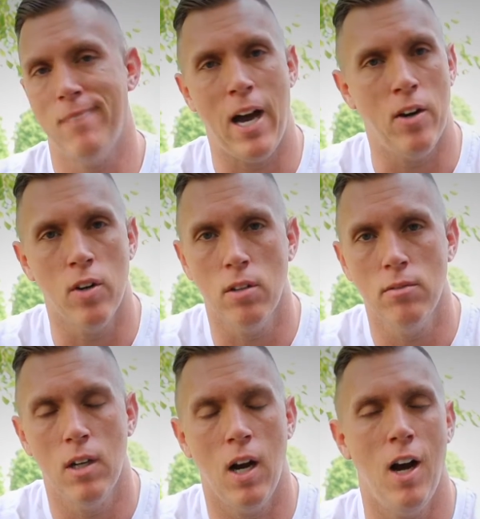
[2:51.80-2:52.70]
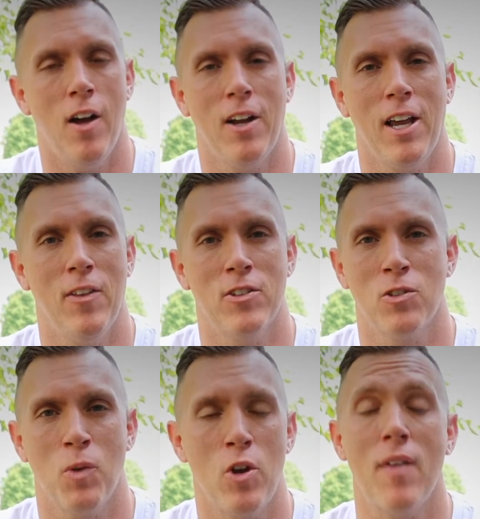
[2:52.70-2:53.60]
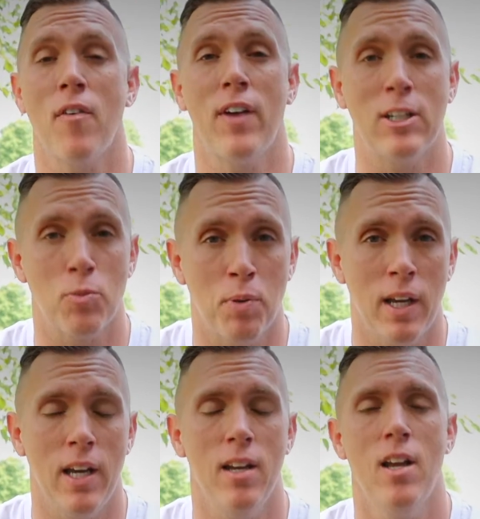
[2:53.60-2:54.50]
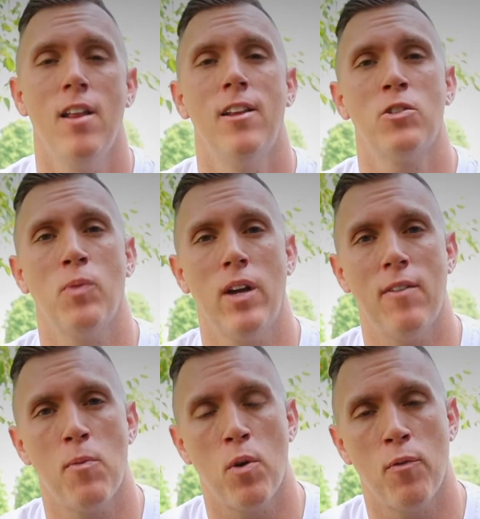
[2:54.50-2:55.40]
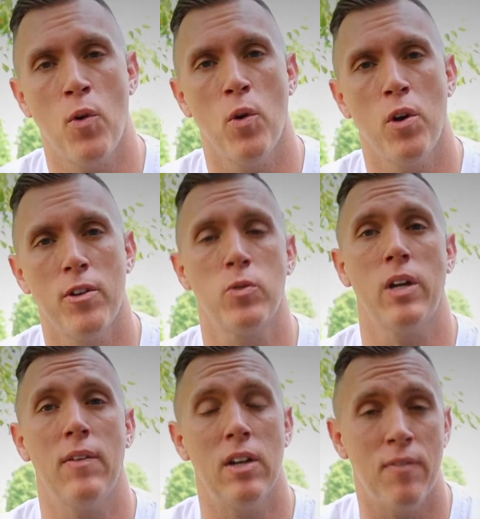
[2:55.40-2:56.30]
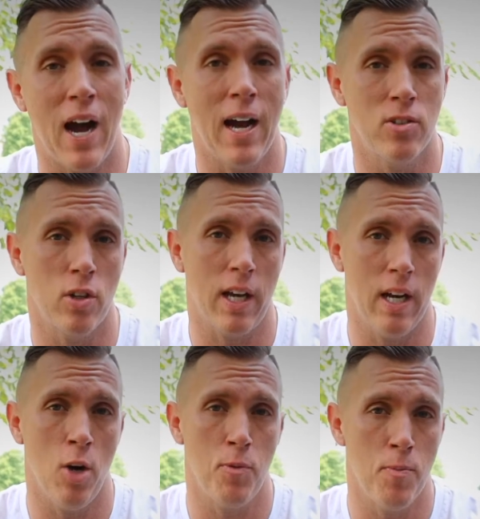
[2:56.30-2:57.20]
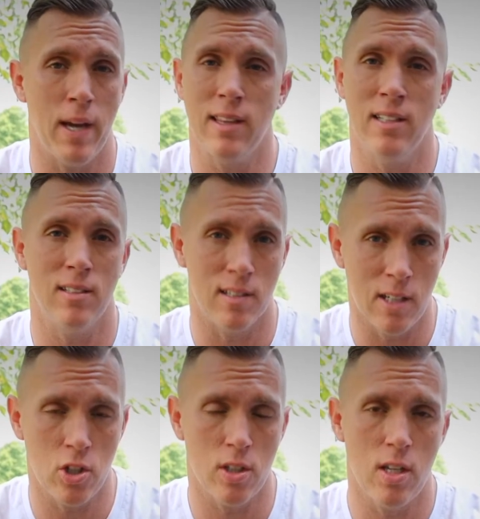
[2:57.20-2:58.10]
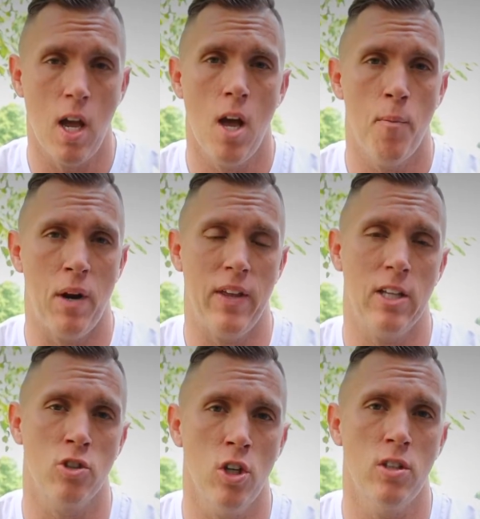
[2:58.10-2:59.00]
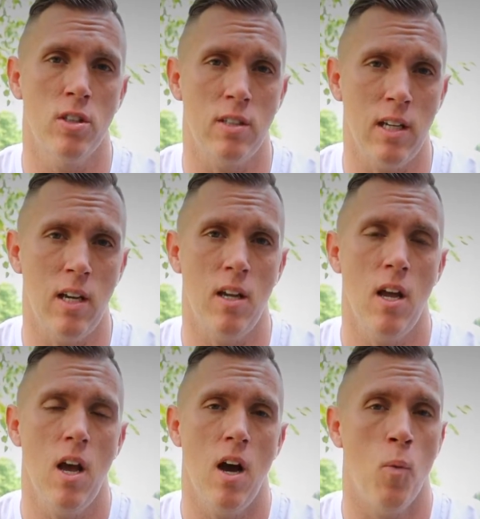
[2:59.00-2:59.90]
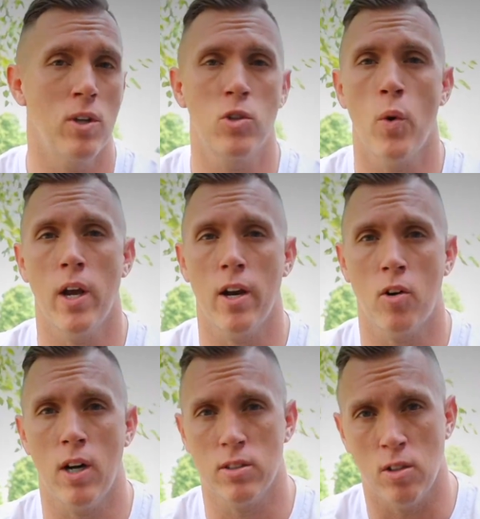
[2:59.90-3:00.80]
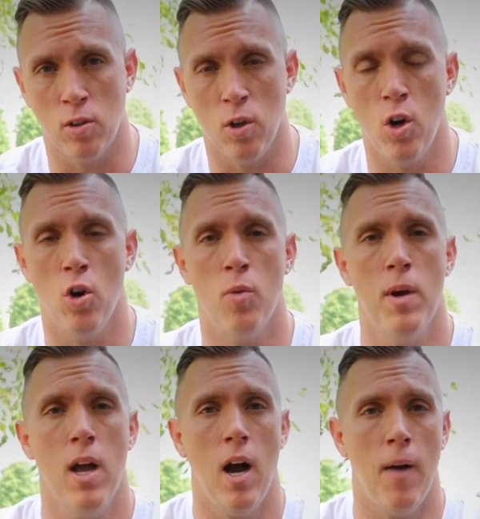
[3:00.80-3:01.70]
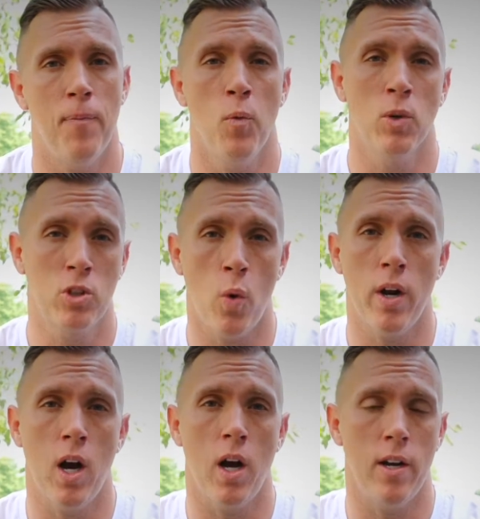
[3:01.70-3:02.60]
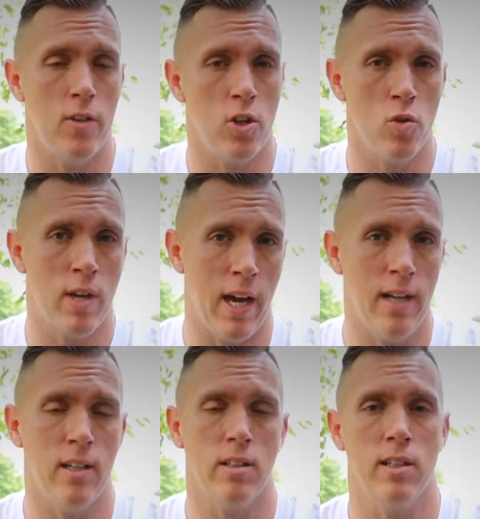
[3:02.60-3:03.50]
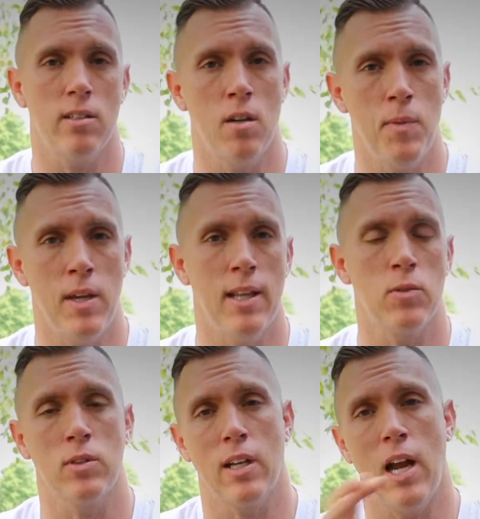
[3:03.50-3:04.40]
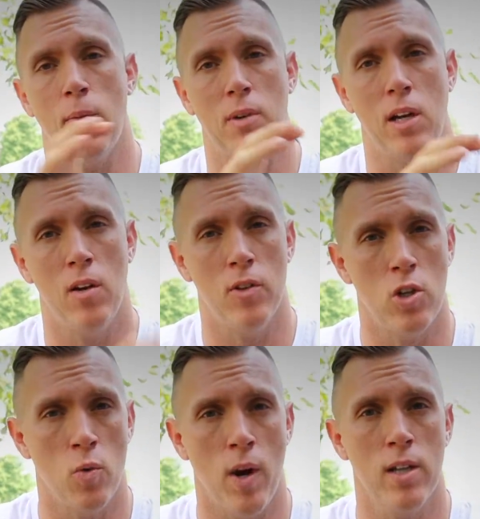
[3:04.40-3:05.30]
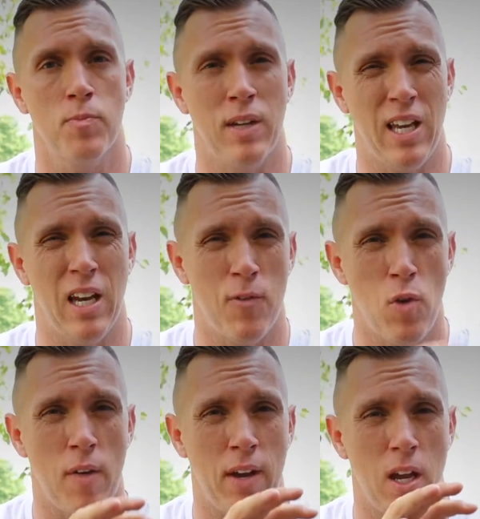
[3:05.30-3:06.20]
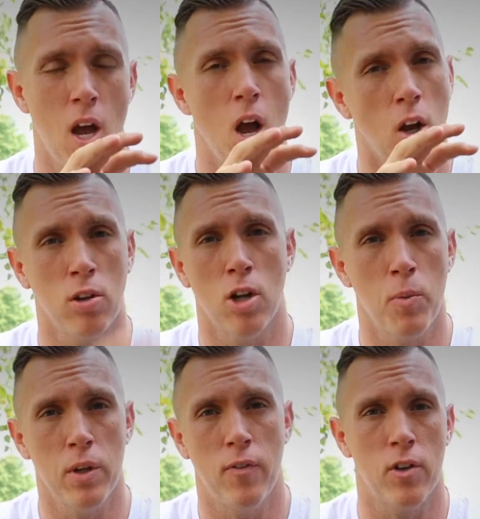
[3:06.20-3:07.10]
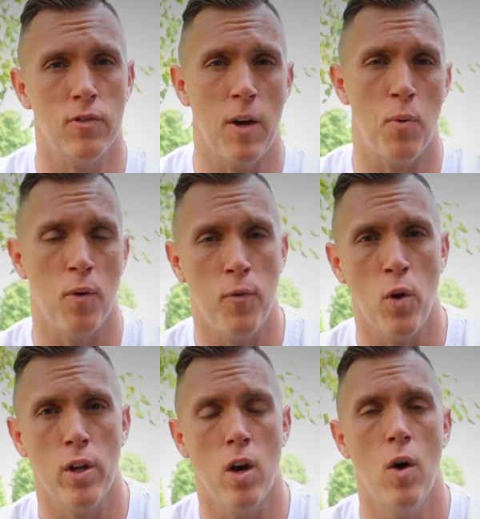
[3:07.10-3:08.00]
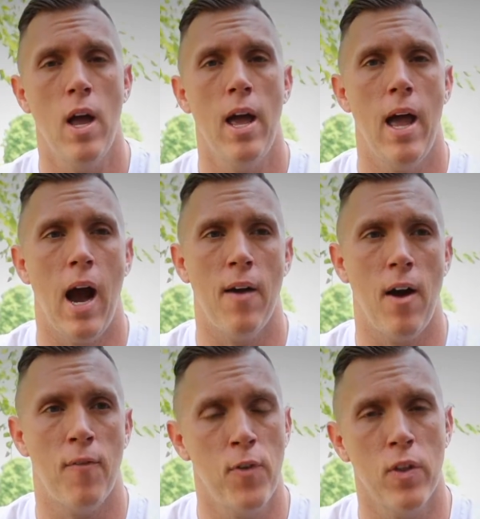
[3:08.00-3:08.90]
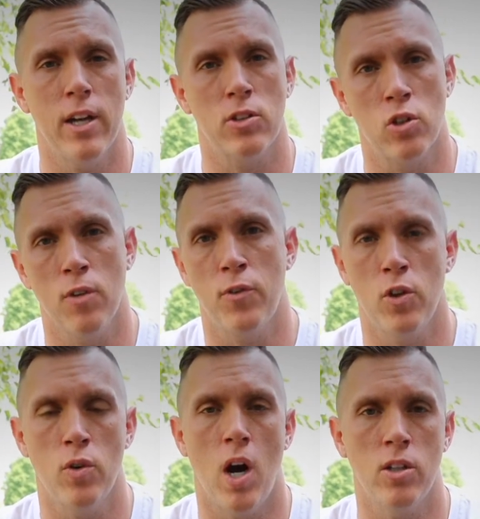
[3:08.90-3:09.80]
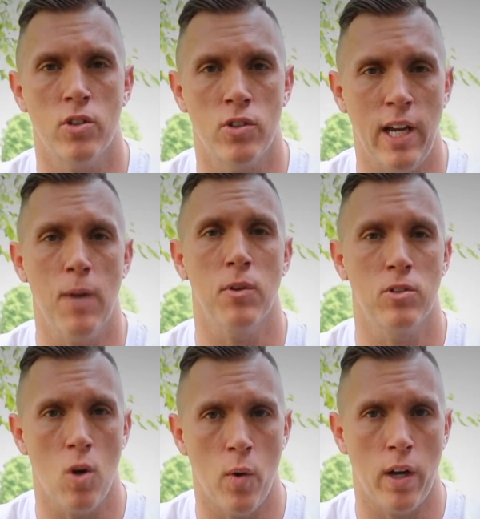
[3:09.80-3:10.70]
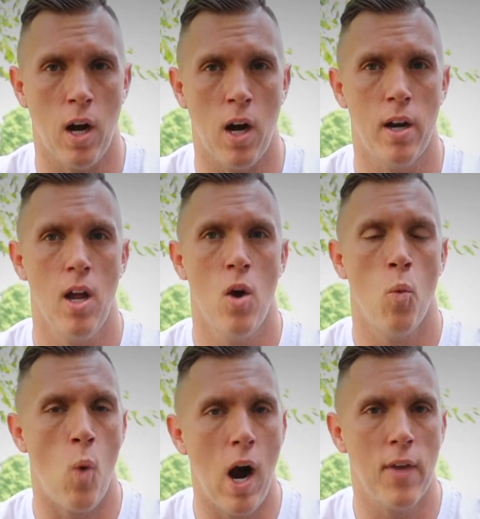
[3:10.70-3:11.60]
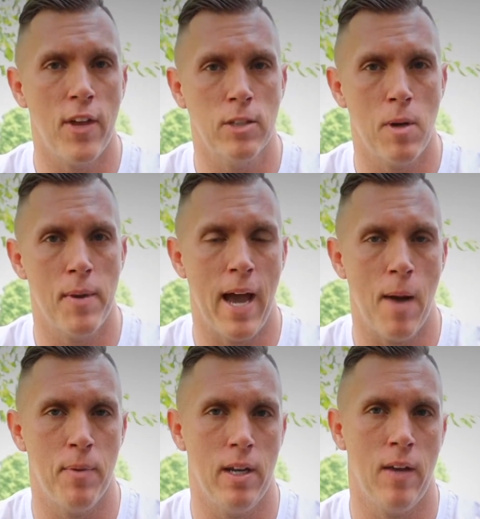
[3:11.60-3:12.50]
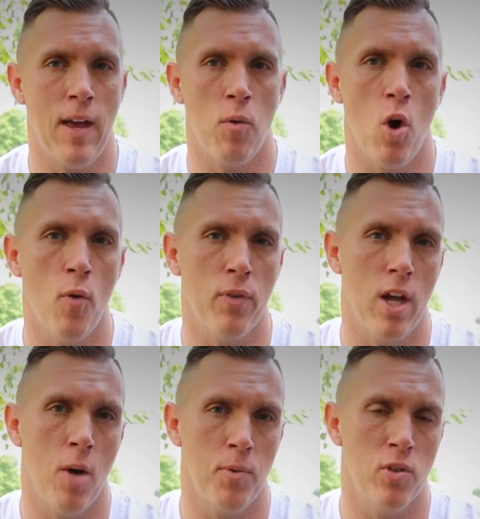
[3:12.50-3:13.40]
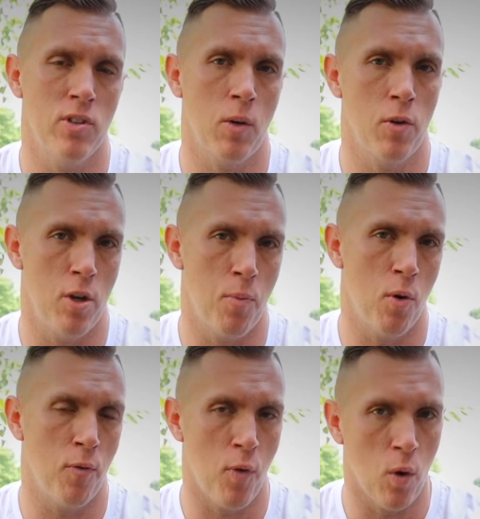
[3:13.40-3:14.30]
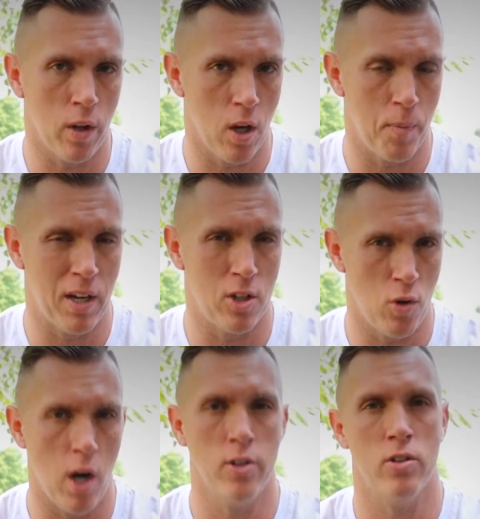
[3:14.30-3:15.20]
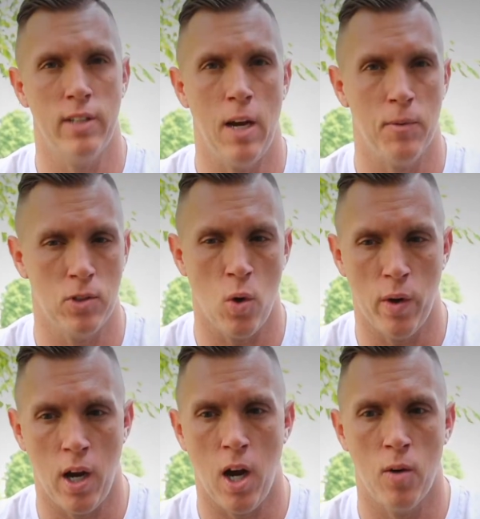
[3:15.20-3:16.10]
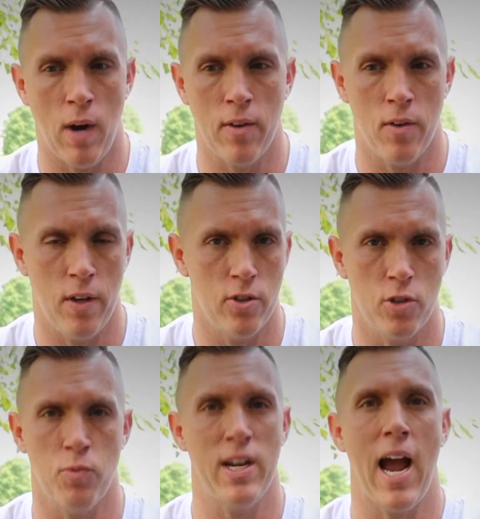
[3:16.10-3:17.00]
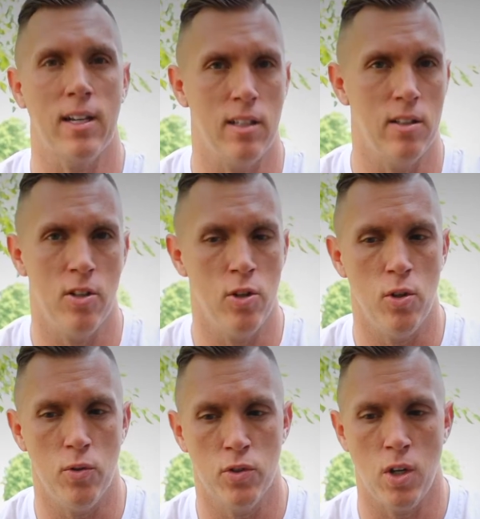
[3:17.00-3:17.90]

I don't know. Uh, again, this is why you have a financial plan. This is why you have a portfolio. This is why you have an advisor to kind of help you make these decisions. But I think it's good to see uh, what's going on across the globe. Uh, what's going on in the UK doesn't necessarily mean that's what's going to happen here in the US. But again, if you have a globally diversified portfolio, I, I feel that it's good for you to understand what's going on, why things may be happening, and that will hopefully help you stick with your portfolio because you understand what's going on rather than just reacting to news.